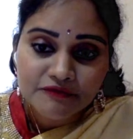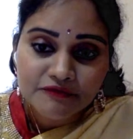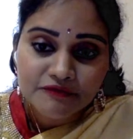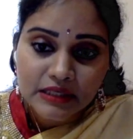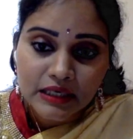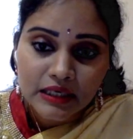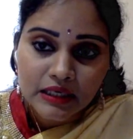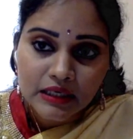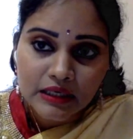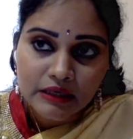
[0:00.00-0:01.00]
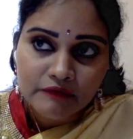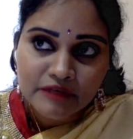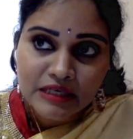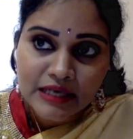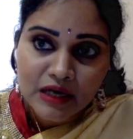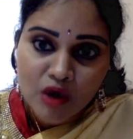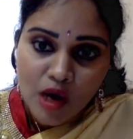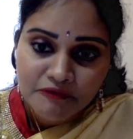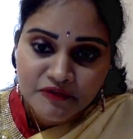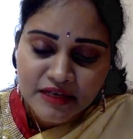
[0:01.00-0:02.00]
for a World Lung
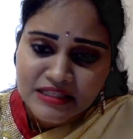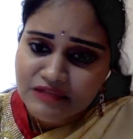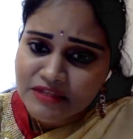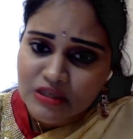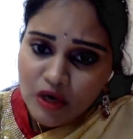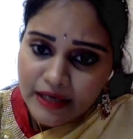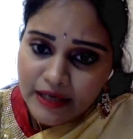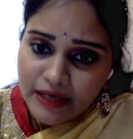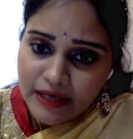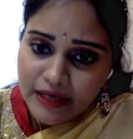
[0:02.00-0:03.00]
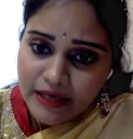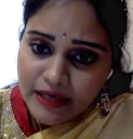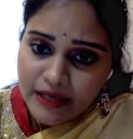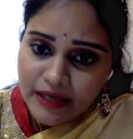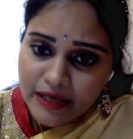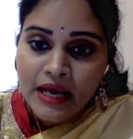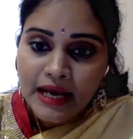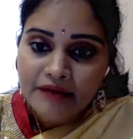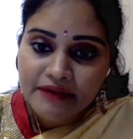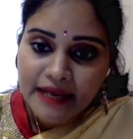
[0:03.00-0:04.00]
Conference, it was not accepted.
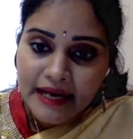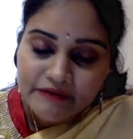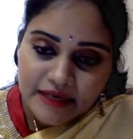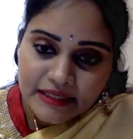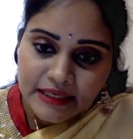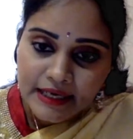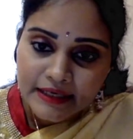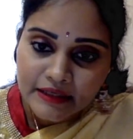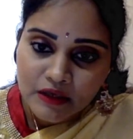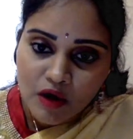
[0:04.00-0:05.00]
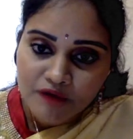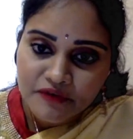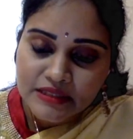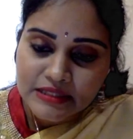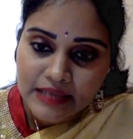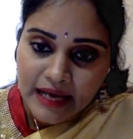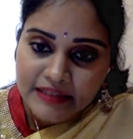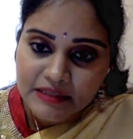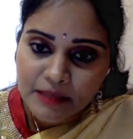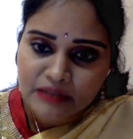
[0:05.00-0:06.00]
And when I went and attended the conference in
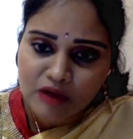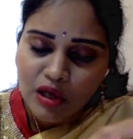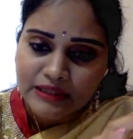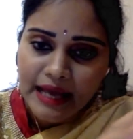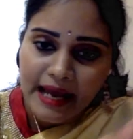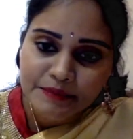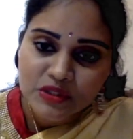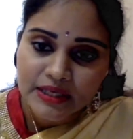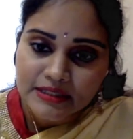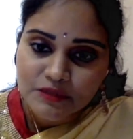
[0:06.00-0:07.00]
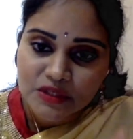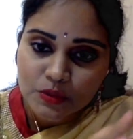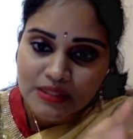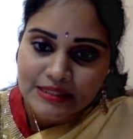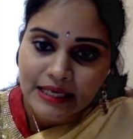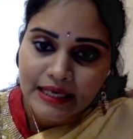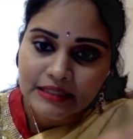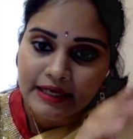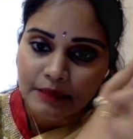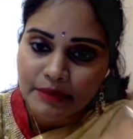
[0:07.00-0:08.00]
Hyderabad, all the abstracts which were
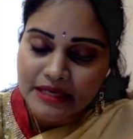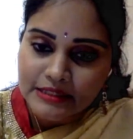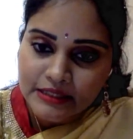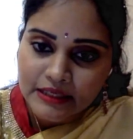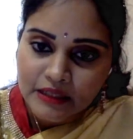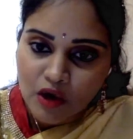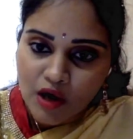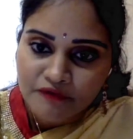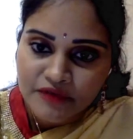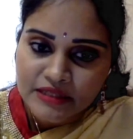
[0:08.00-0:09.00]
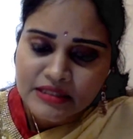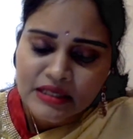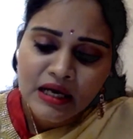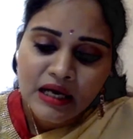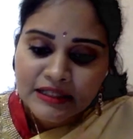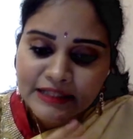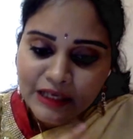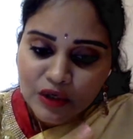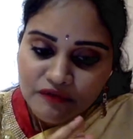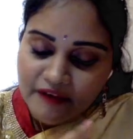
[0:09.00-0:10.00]
selected and presented in the conference, they
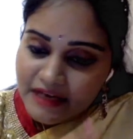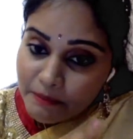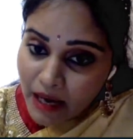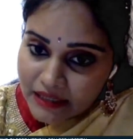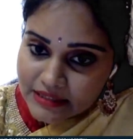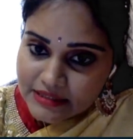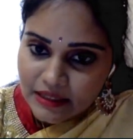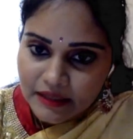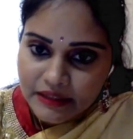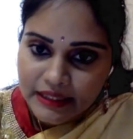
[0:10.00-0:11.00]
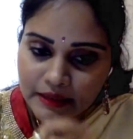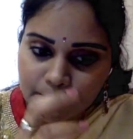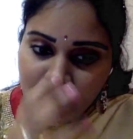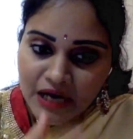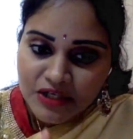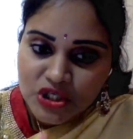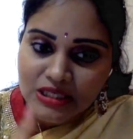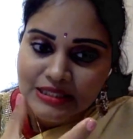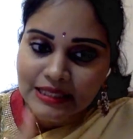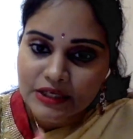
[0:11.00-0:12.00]
looked very partisan. The partial
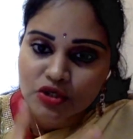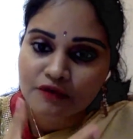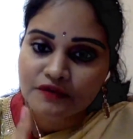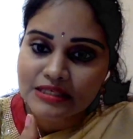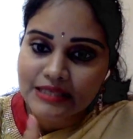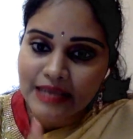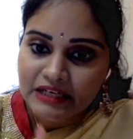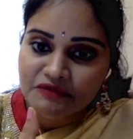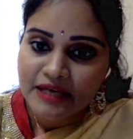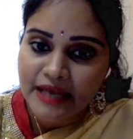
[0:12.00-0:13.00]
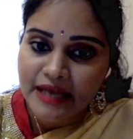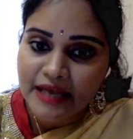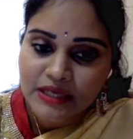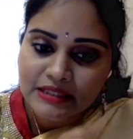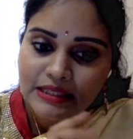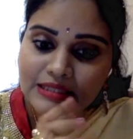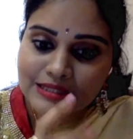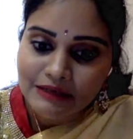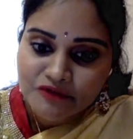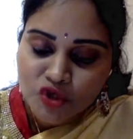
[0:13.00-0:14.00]
selection of the scientific abstract
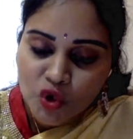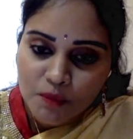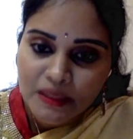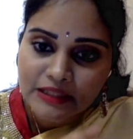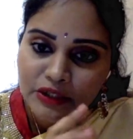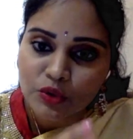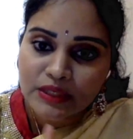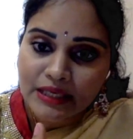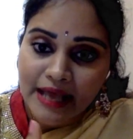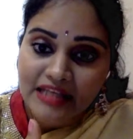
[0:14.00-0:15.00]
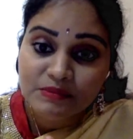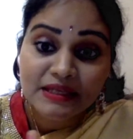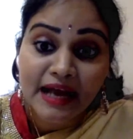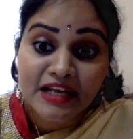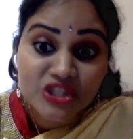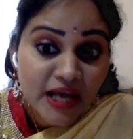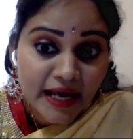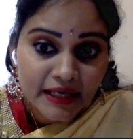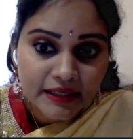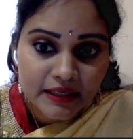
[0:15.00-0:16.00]
itself showed me the union has been hijacked.
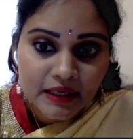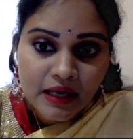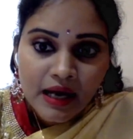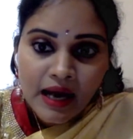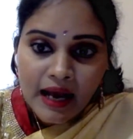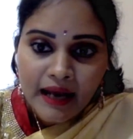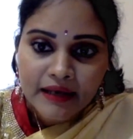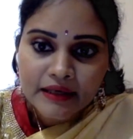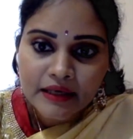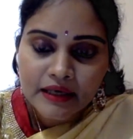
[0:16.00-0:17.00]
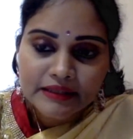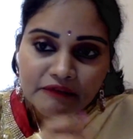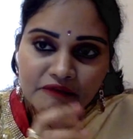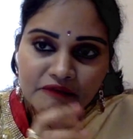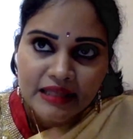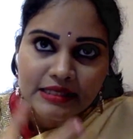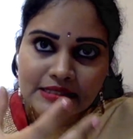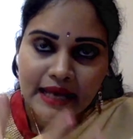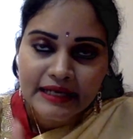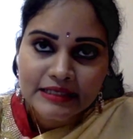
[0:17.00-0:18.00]
And the way the
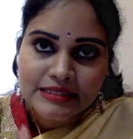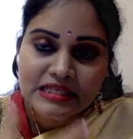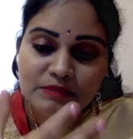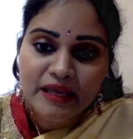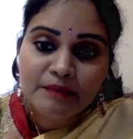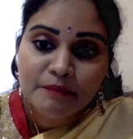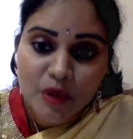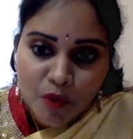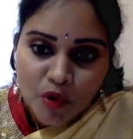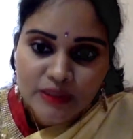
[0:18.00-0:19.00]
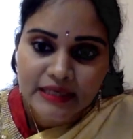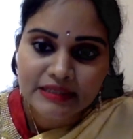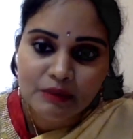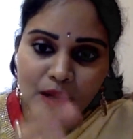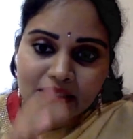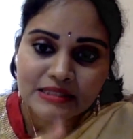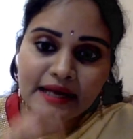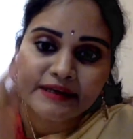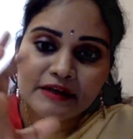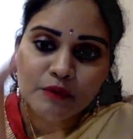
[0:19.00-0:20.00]
science is being promoted, the
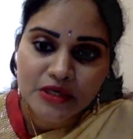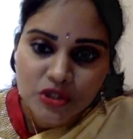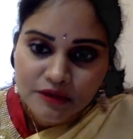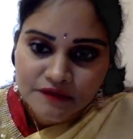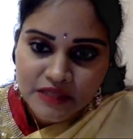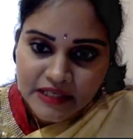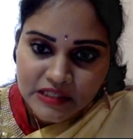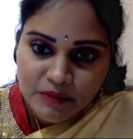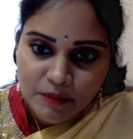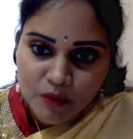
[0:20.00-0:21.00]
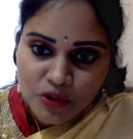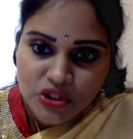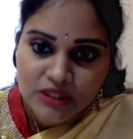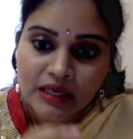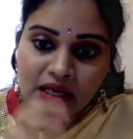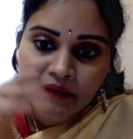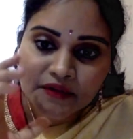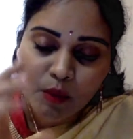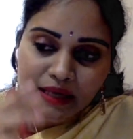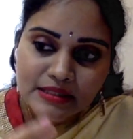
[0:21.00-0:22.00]
one-sided version of science promotion, the
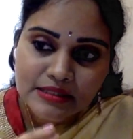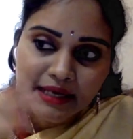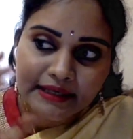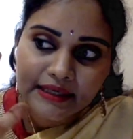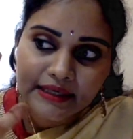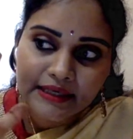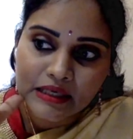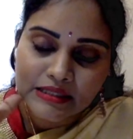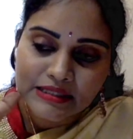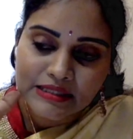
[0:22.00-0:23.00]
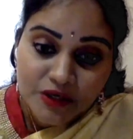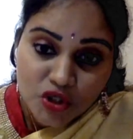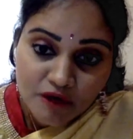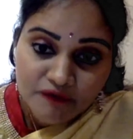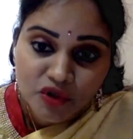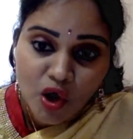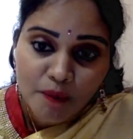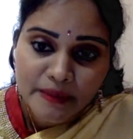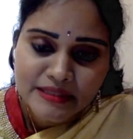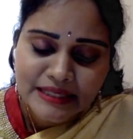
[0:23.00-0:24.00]
one-sided selection of
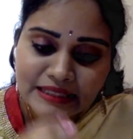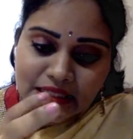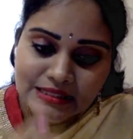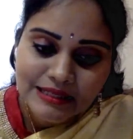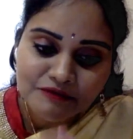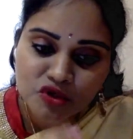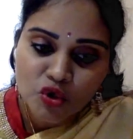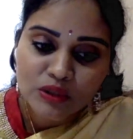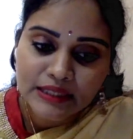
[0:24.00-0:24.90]
topics, it itself showed